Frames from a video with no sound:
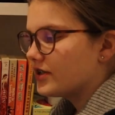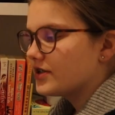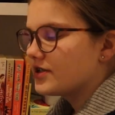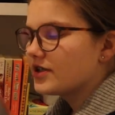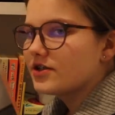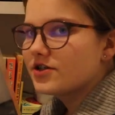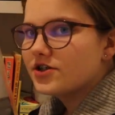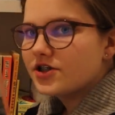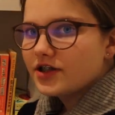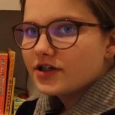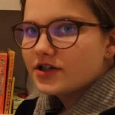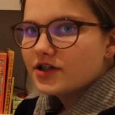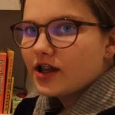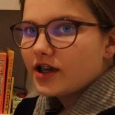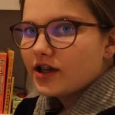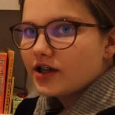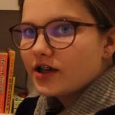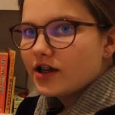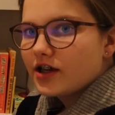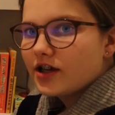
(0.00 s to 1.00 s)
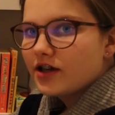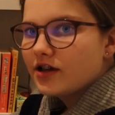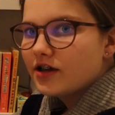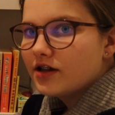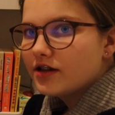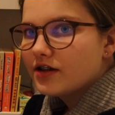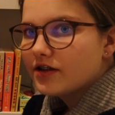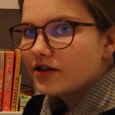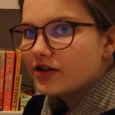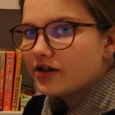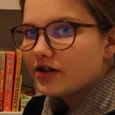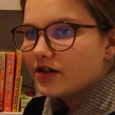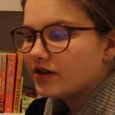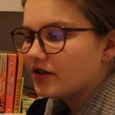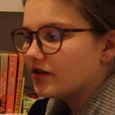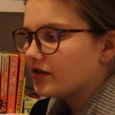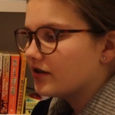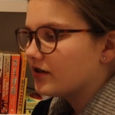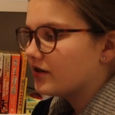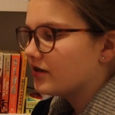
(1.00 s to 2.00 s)
This is just like
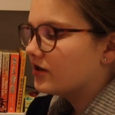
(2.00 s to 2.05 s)
the